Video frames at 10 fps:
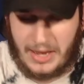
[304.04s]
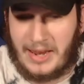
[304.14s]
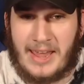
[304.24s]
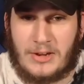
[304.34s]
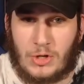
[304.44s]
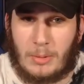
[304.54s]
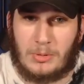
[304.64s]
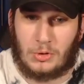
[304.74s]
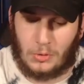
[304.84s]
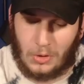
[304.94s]
hand trap
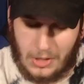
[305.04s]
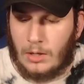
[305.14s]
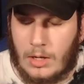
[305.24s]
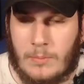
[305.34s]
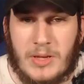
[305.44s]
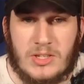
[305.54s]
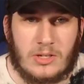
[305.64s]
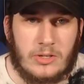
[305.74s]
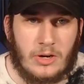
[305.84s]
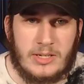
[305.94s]
control.
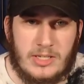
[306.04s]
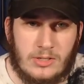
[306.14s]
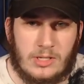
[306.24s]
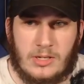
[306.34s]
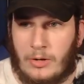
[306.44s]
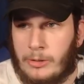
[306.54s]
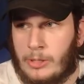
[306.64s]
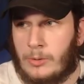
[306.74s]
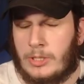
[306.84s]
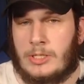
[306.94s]
Basically, your ideal
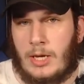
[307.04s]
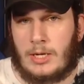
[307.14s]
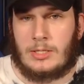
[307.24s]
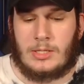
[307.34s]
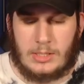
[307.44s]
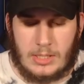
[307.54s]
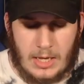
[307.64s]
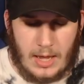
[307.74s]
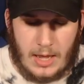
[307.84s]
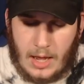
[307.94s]
scenario with this deck is to
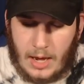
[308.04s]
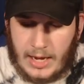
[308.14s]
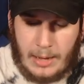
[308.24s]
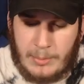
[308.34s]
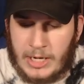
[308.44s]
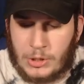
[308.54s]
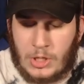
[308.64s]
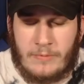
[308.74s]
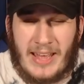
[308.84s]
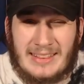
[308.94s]
see a combination
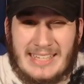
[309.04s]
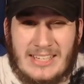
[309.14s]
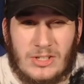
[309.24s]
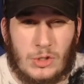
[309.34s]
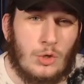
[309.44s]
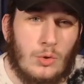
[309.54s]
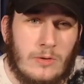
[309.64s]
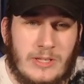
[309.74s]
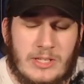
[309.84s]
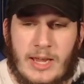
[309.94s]
of at least 2
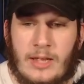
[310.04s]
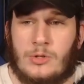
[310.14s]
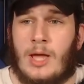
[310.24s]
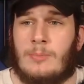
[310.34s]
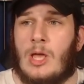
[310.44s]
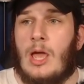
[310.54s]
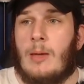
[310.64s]
of these hand traps,